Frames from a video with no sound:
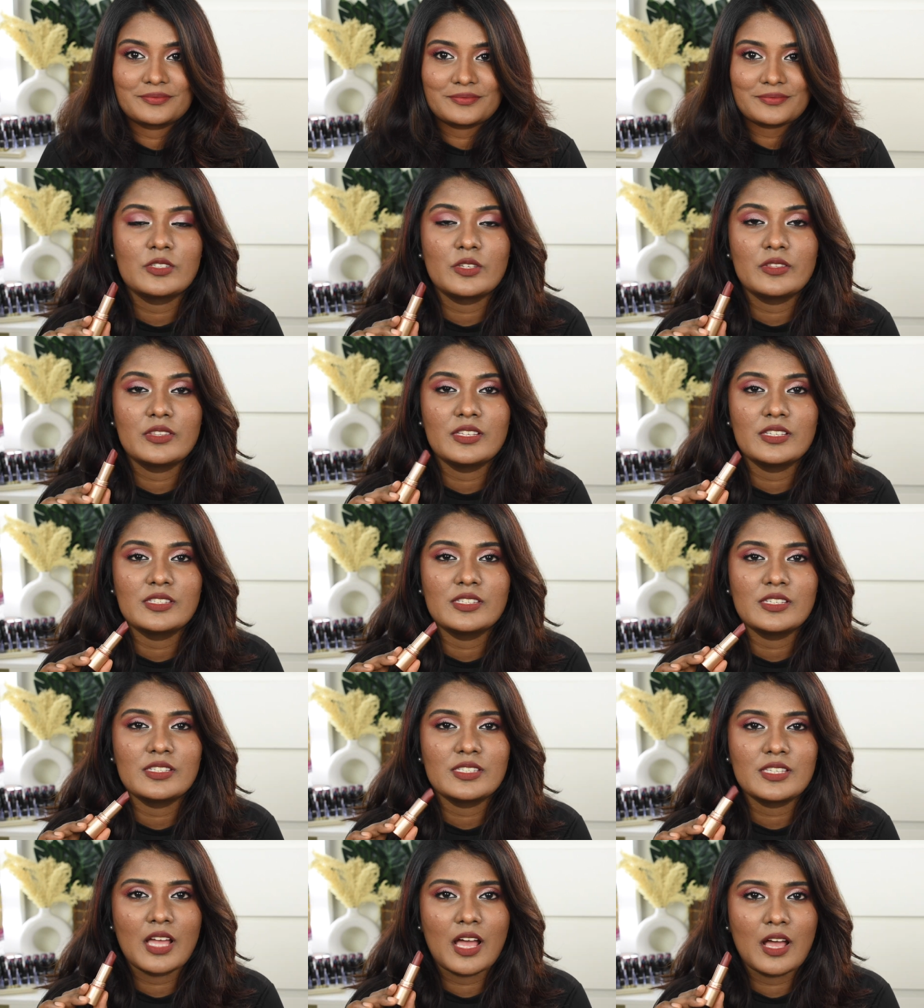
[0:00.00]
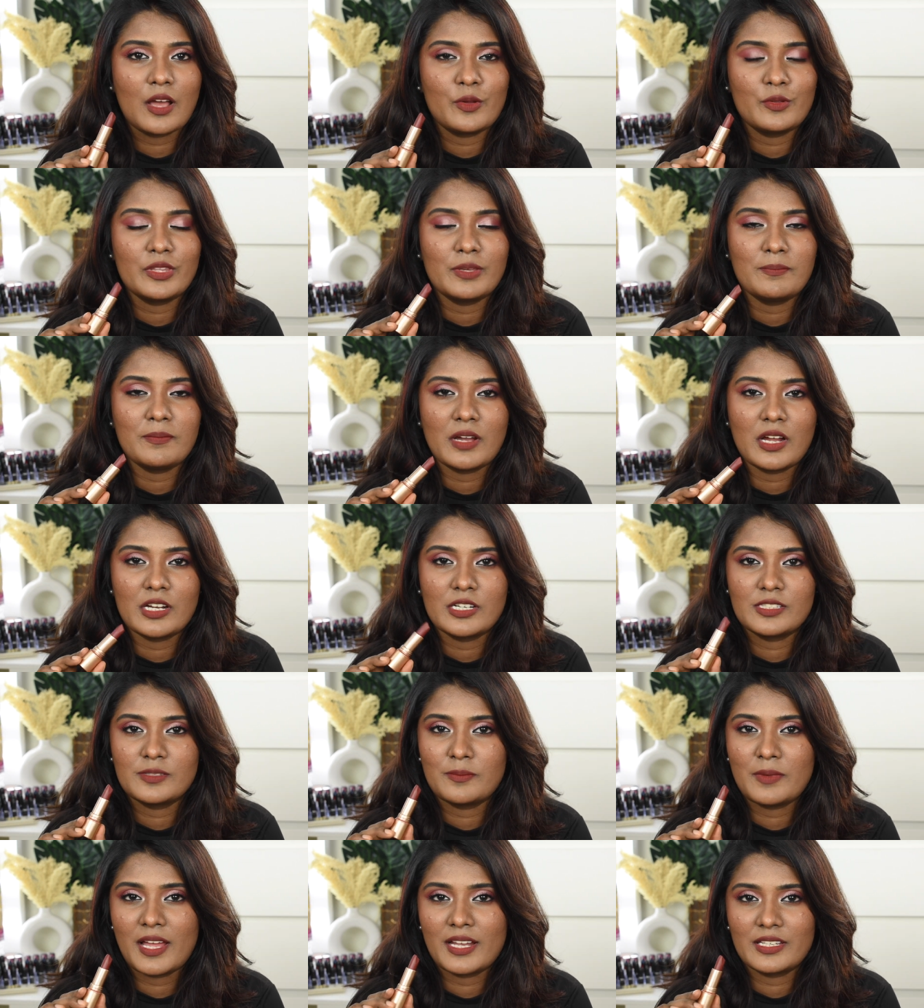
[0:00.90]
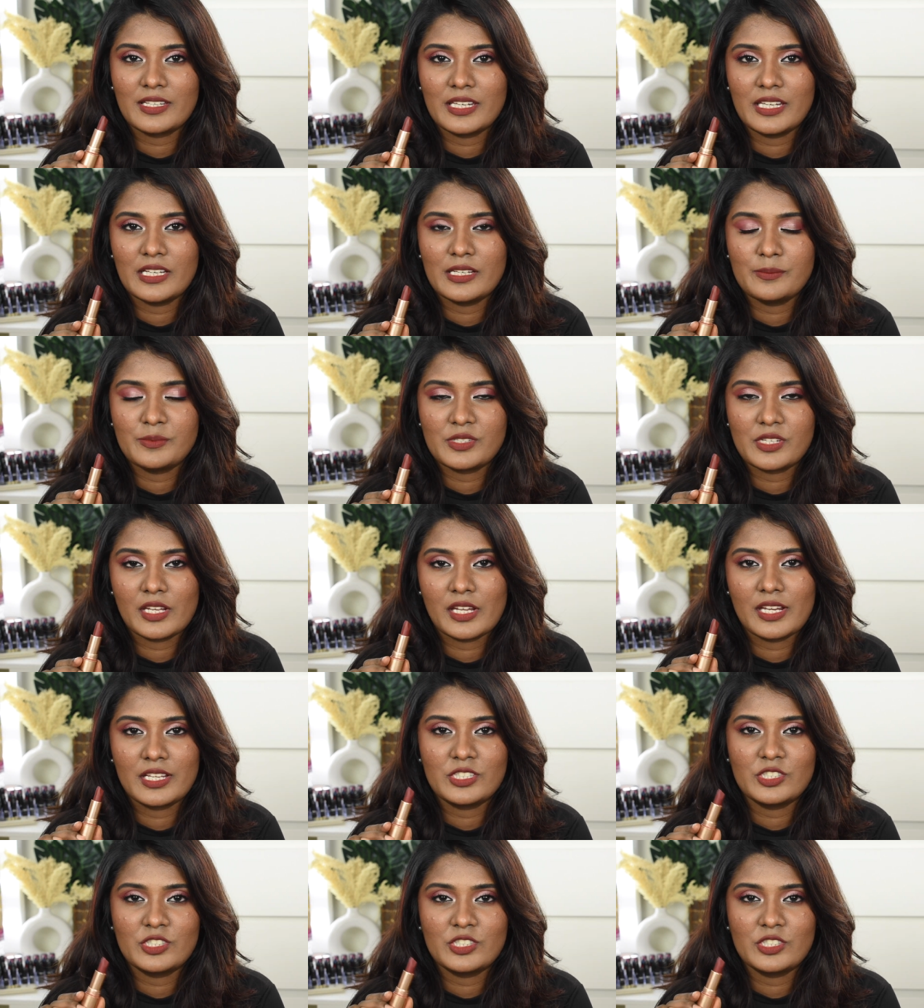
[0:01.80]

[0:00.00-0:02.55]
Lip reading: So this is how the Mars Matinee lipstick